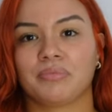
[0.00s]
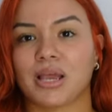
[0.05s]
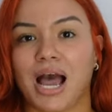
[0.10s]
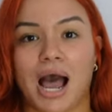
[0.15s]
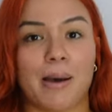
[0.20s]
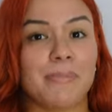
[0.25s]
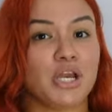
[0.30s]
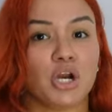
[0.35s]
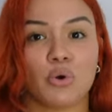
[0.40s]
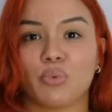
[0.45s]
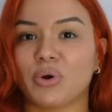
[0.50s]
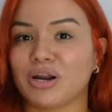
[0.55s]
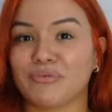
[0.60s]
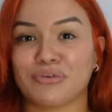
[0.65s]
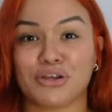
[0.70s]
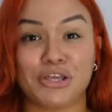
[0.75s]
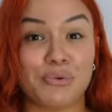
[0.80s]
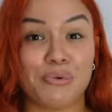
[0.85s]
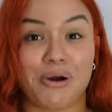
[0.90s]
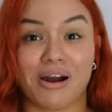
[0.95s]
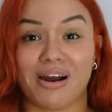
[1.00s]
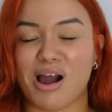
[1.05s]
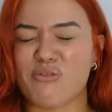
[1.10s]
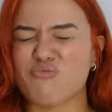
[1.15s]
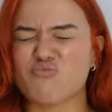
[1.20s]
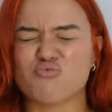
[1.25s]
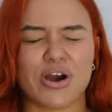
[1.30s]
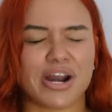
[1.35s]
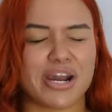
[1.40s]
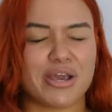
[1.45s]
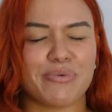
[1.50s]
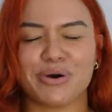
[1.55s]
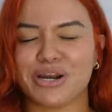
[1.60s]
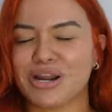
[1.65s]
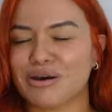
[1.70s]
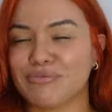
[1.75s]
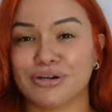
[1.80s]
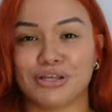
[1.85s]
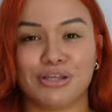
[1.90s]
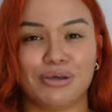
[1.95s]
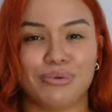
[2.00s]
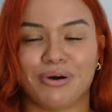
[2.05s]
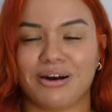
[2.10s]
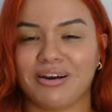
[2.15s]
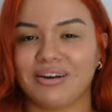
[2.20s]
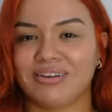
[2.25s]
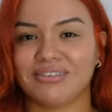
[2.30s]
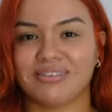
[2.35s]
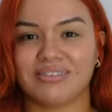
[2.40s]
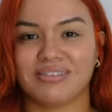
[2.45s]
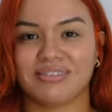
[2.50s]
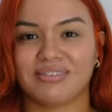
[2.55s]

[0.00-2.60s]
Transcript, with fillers: I'm here whenever you are. I'm ready whenever you are.